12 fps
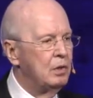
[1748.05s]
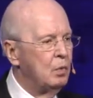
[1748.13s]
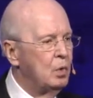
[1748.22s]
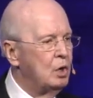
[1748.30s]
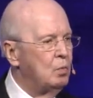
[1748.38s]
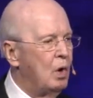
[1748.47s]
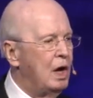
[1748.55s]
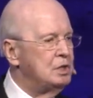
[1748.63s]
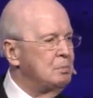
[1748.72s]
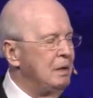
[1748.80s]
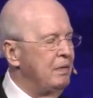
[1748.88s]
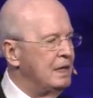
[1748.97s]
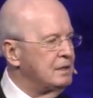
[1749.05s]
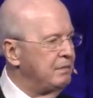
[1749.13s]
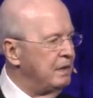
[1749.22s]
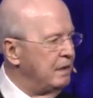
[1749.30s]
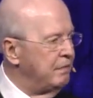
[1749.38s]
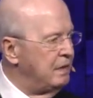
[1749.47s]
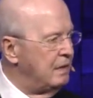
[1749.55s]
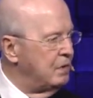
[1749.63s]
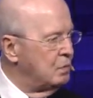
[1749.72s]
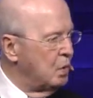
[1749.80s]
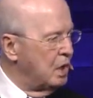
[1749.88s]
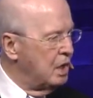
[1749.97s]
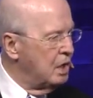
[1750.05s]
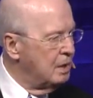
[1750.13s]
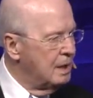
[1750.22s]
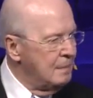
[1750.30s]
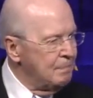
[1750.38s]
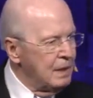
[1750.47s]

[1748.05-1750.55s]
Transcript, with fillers: The word wash me there is a very vivid word.